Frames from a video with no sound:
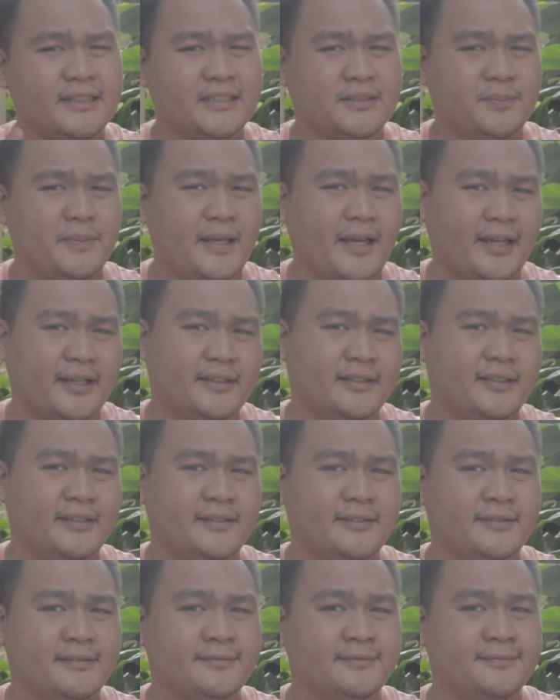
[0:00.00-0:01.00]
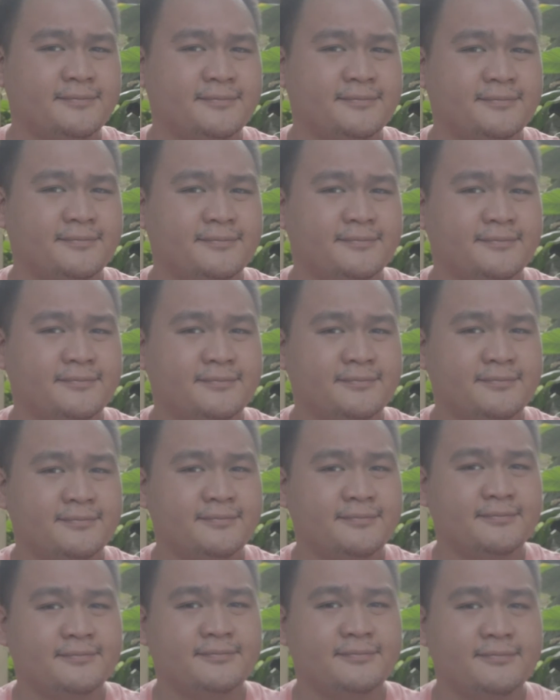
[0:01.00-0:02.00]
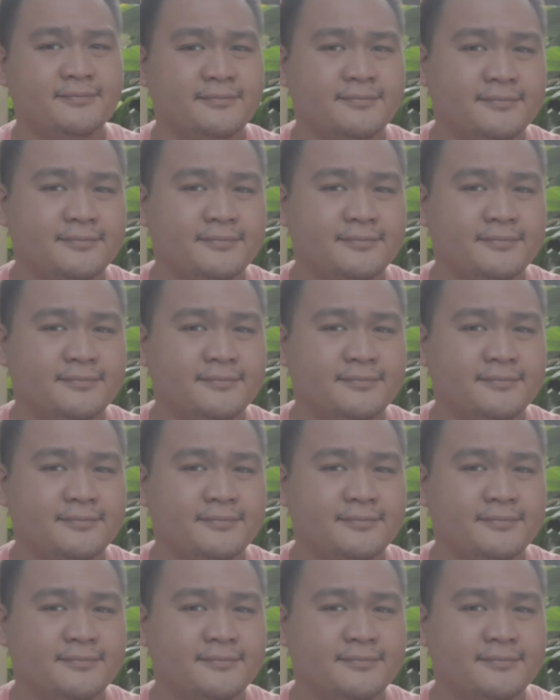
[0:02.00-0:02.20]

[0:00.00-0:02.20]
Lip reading: expect. Ding-ding-ding.